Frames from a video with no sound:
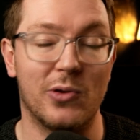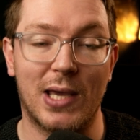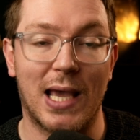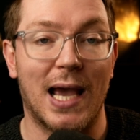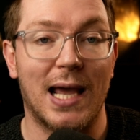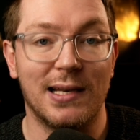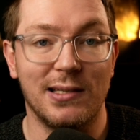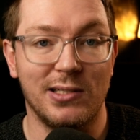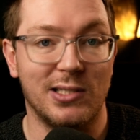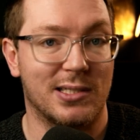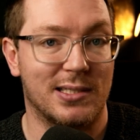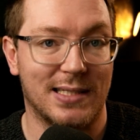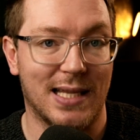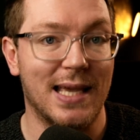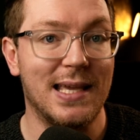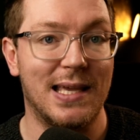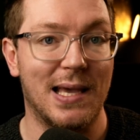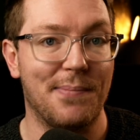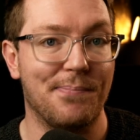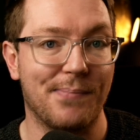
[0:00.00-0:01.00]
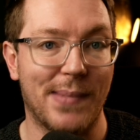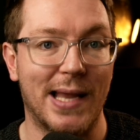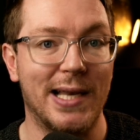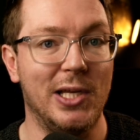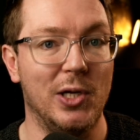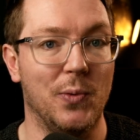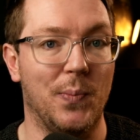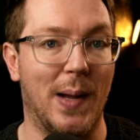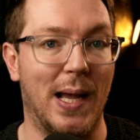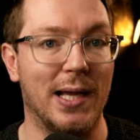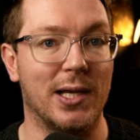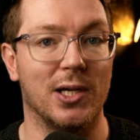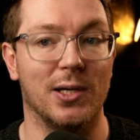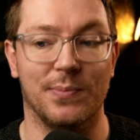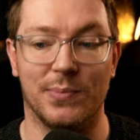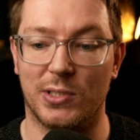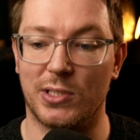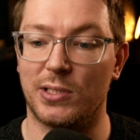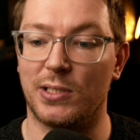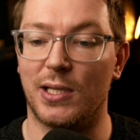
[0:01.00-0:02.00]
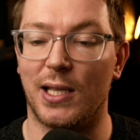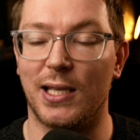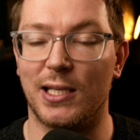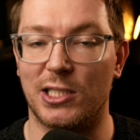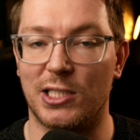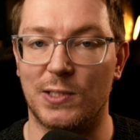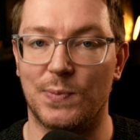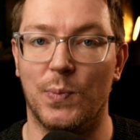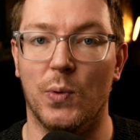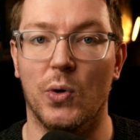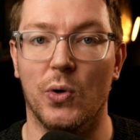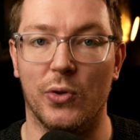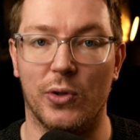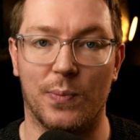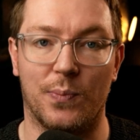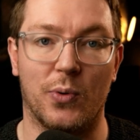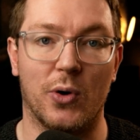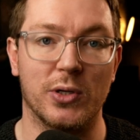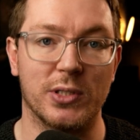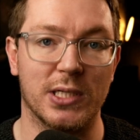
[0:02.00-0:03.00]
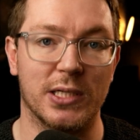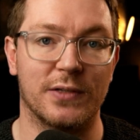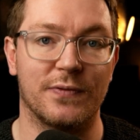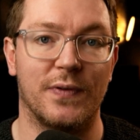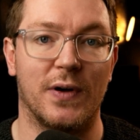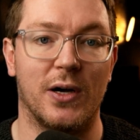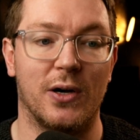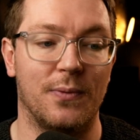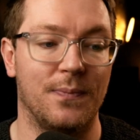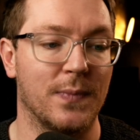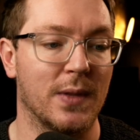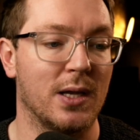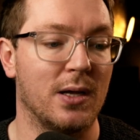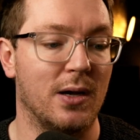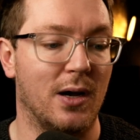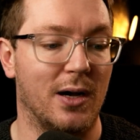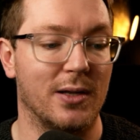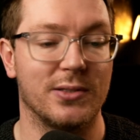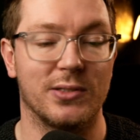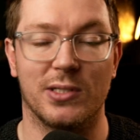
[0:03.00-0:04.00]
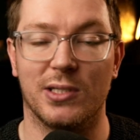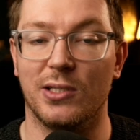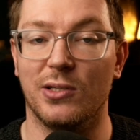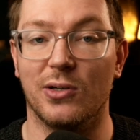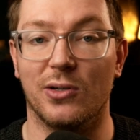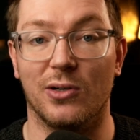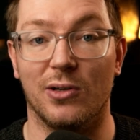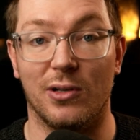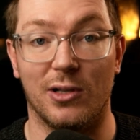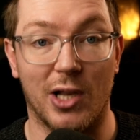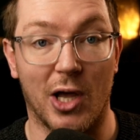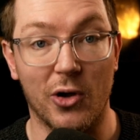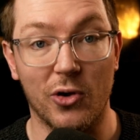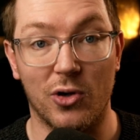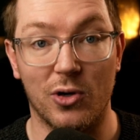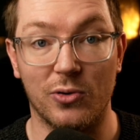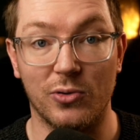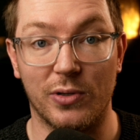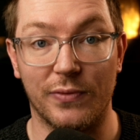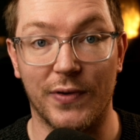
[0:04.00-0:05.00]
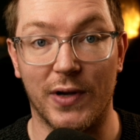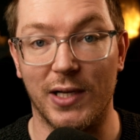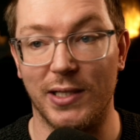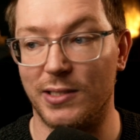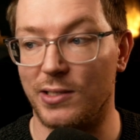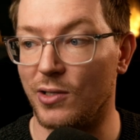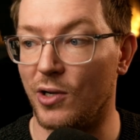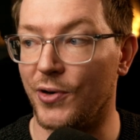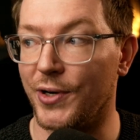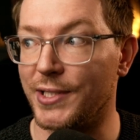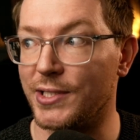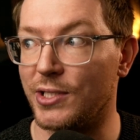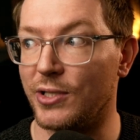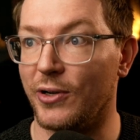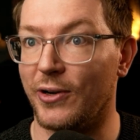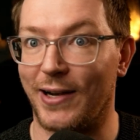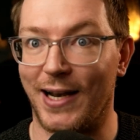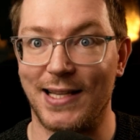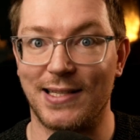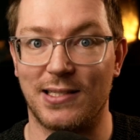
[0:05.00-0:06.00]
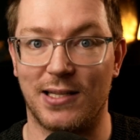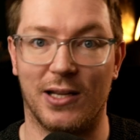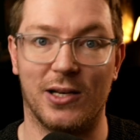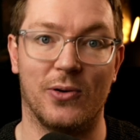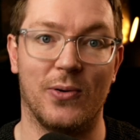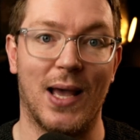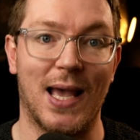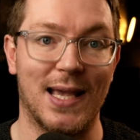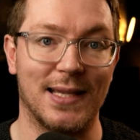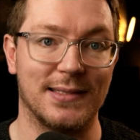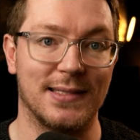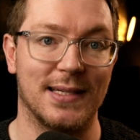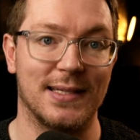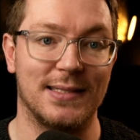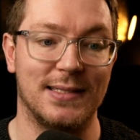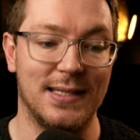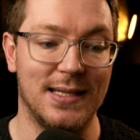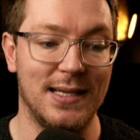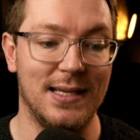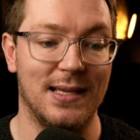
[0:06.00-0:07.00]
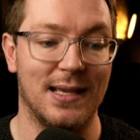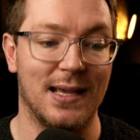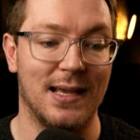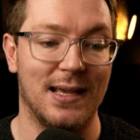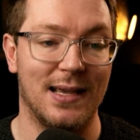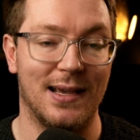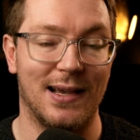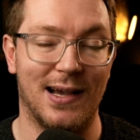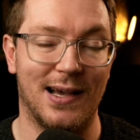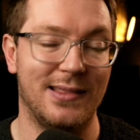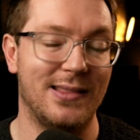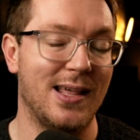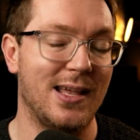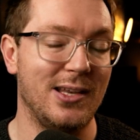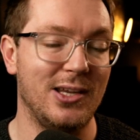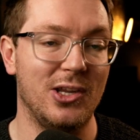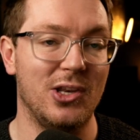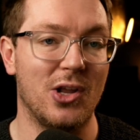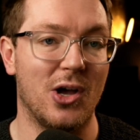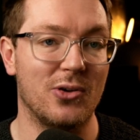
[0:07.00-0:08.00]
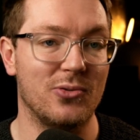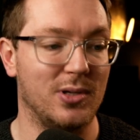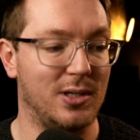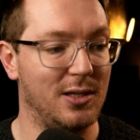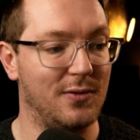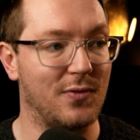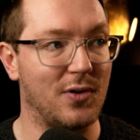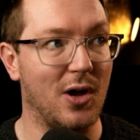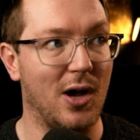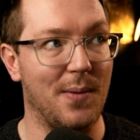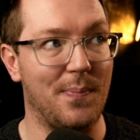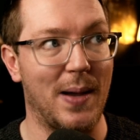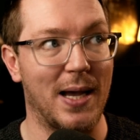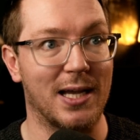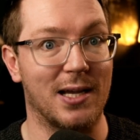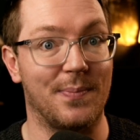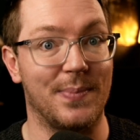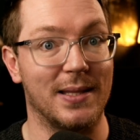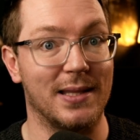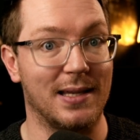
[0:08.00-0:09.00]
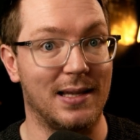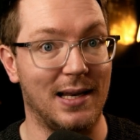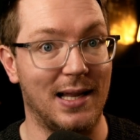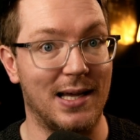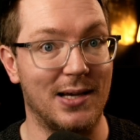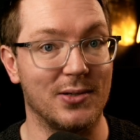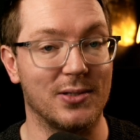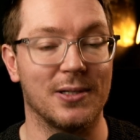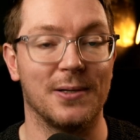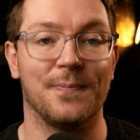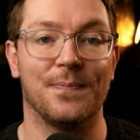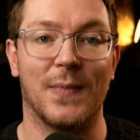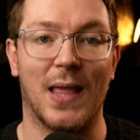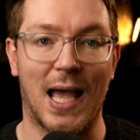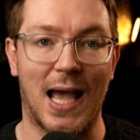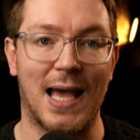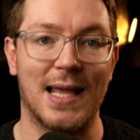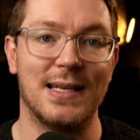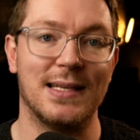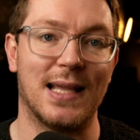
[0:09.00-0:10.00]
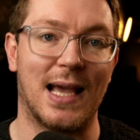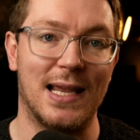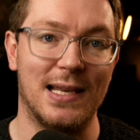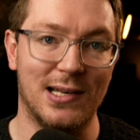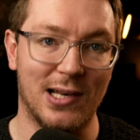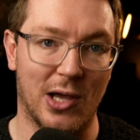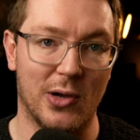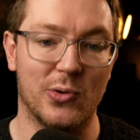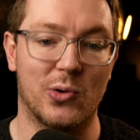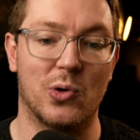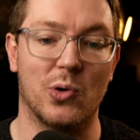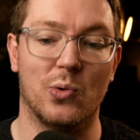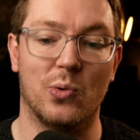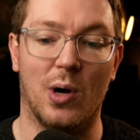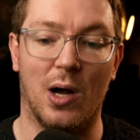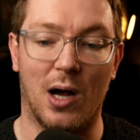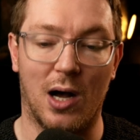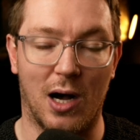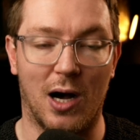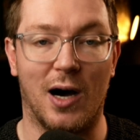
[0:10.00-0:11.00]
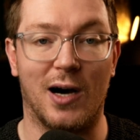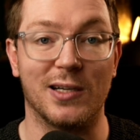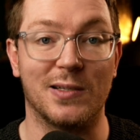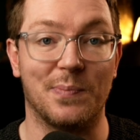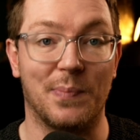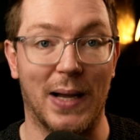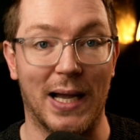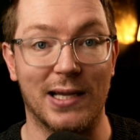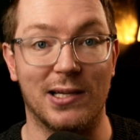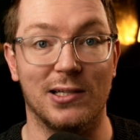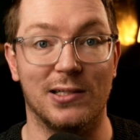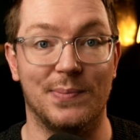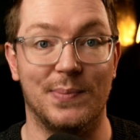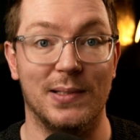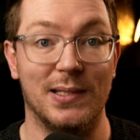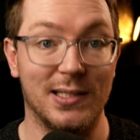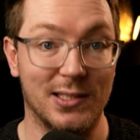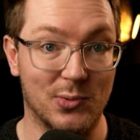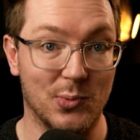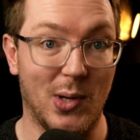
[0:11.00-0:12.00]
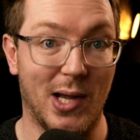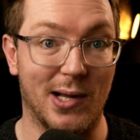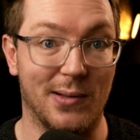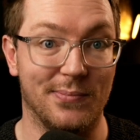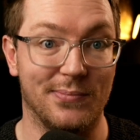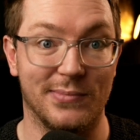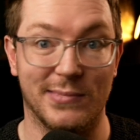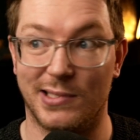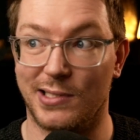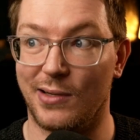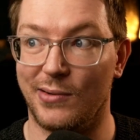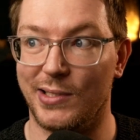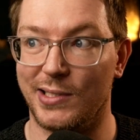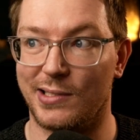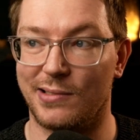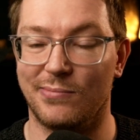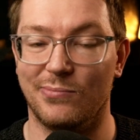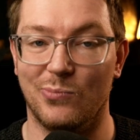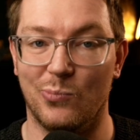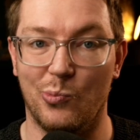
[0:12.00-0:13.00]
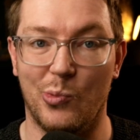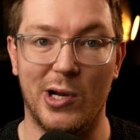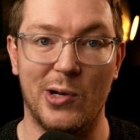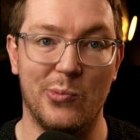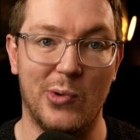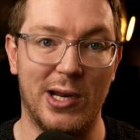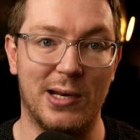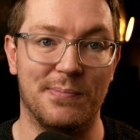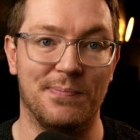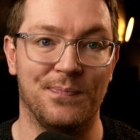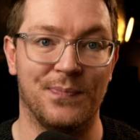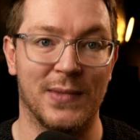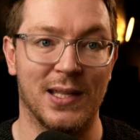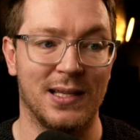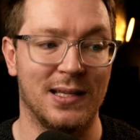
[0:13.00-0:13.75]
you can just take a manual backup, just export the project file onto your local device or onto your external SSD. And then you know that you've got a backup in the cloud and a local hard backup as well. So it's win-win.